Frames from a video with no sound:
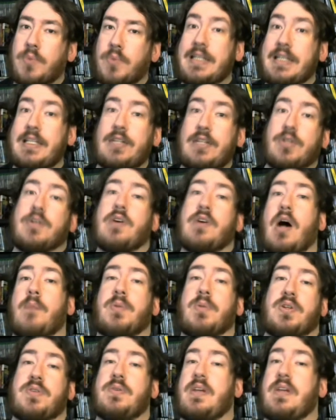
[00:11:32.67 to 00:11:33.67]
really good
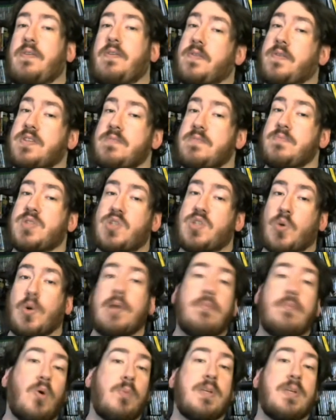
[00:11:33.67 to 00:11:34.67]
opportunity for some
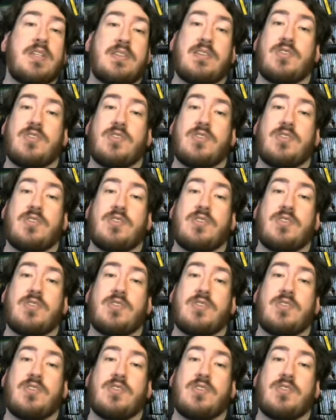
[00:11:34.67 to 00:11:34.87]
story moments